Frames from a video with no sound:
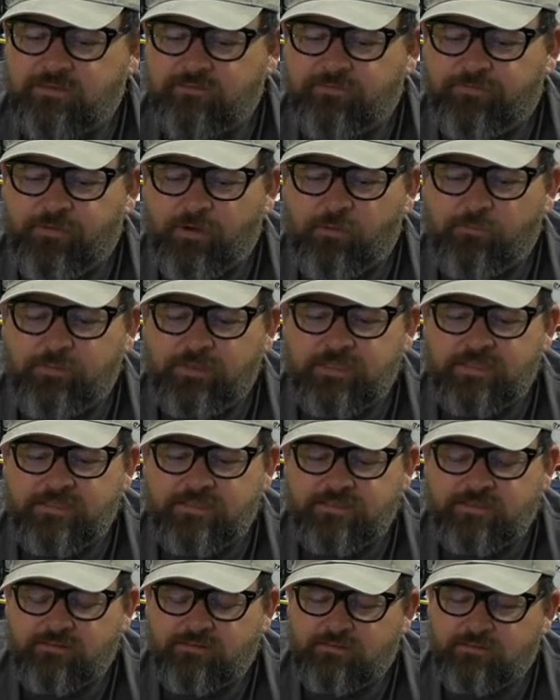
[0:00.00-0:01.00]
and
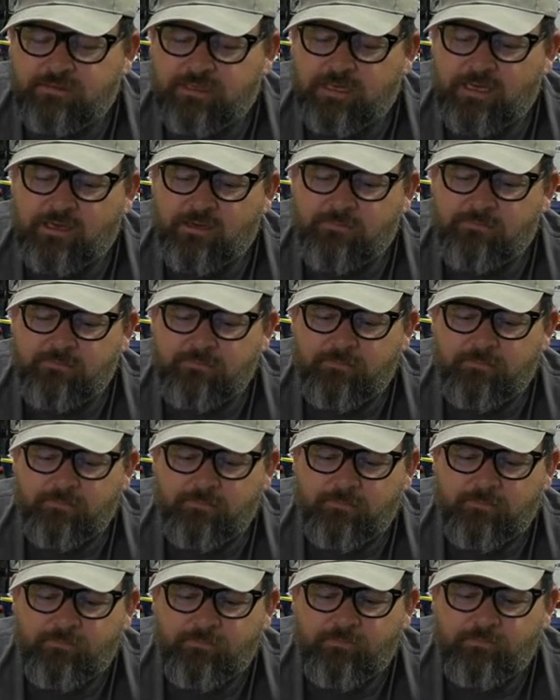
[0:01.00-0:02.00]
foamies.
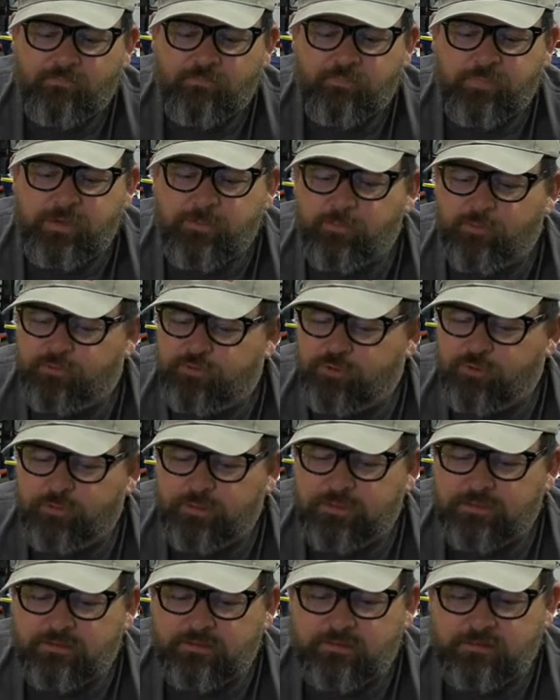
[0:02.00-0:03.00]
People do
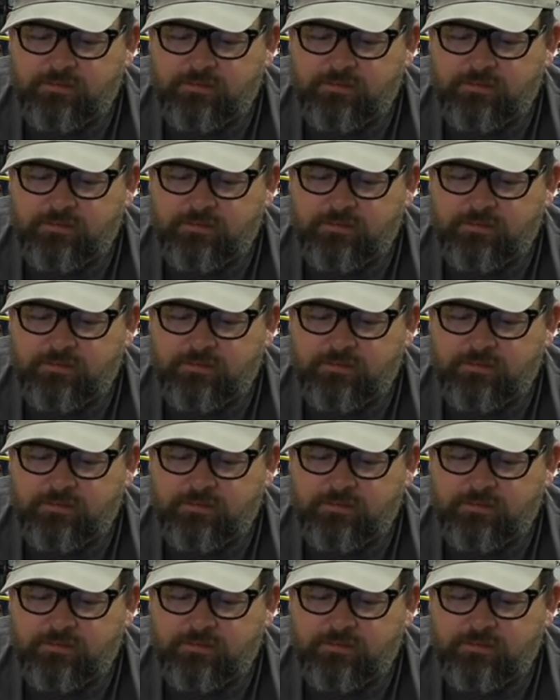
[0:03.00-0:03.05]
it.